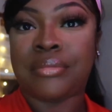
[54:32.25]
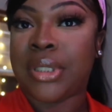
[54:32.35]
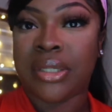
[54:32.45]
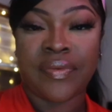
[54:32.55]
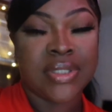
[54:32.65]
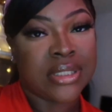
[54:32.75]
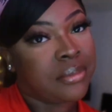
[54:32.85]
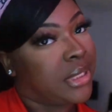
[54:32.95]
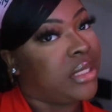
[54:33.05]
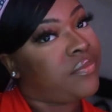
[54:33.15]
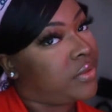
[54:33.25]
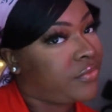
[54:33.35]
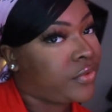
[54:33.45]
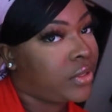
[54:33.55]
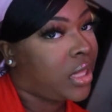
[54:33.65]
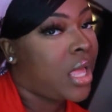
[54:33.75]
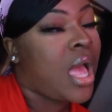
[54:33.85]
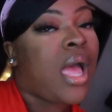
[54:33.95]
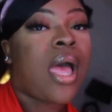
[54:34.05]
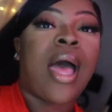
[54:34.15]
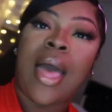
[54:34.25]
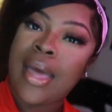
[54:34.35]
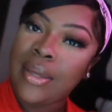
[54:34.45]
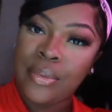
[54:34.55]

But if it's something eventful, I